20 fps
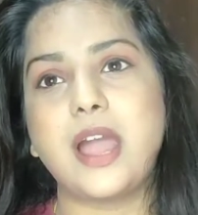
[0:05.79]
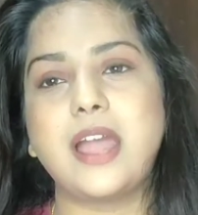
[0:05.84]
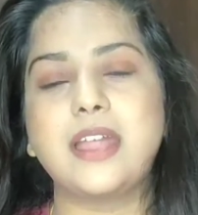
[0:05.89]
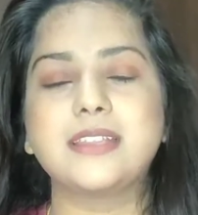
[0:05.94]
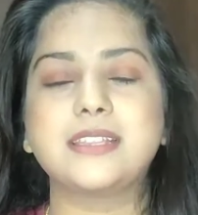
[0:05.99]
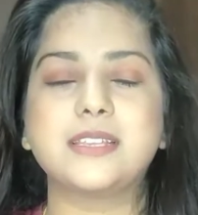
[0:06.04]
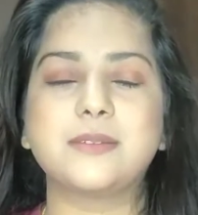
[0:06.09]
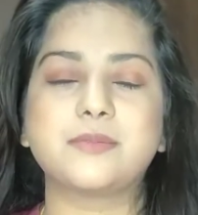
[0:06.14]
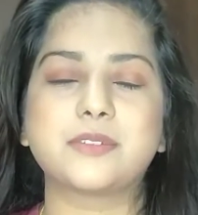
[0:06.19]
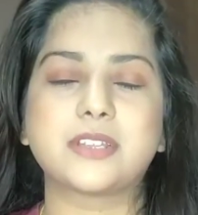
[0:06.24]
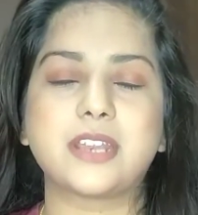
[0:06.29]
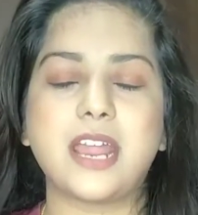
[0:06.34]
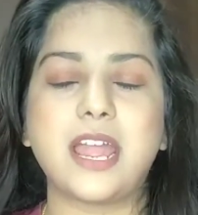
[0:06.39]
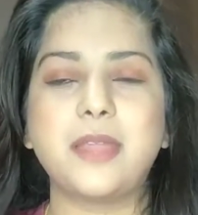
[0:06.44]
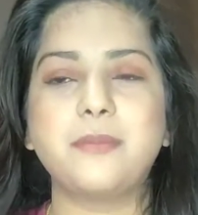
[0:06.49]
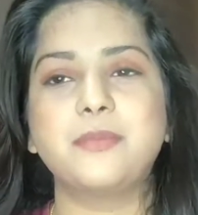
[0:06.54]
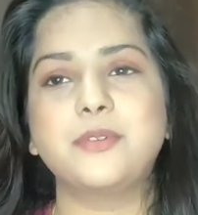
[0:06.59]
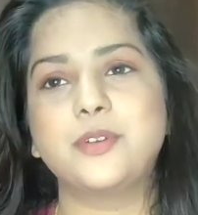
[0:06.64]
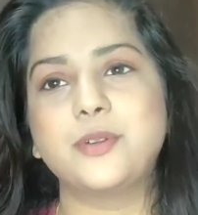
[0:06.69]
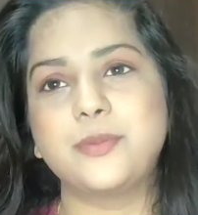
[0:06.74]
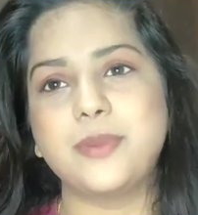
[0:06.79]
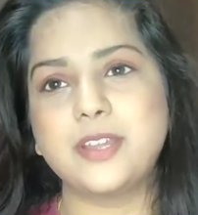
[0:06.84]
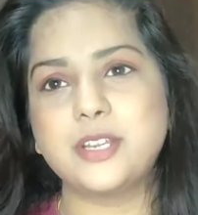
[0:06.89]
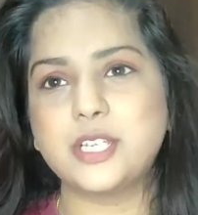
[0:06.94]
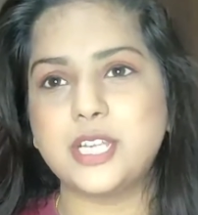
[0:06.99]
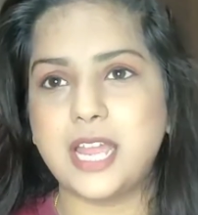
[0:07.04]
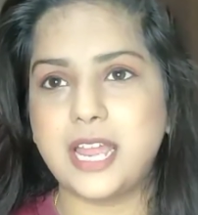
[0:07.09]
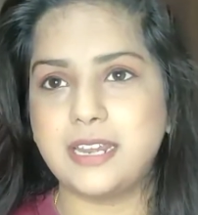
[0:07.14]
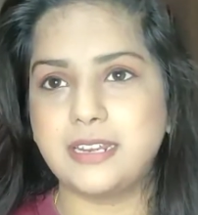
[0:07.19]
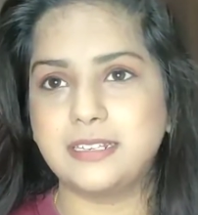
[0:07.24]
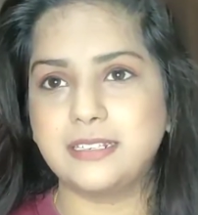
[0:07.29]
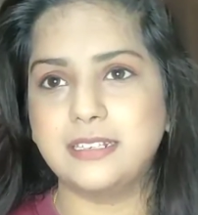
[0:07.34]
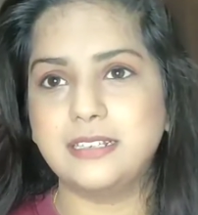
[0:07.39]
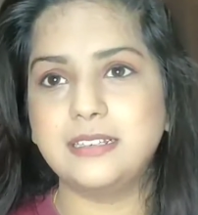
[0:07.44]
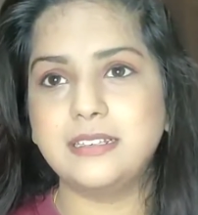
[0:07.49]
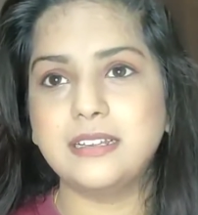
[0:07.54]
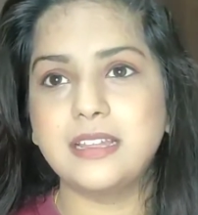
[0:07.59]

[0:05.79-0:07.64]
and subscribe to my channel.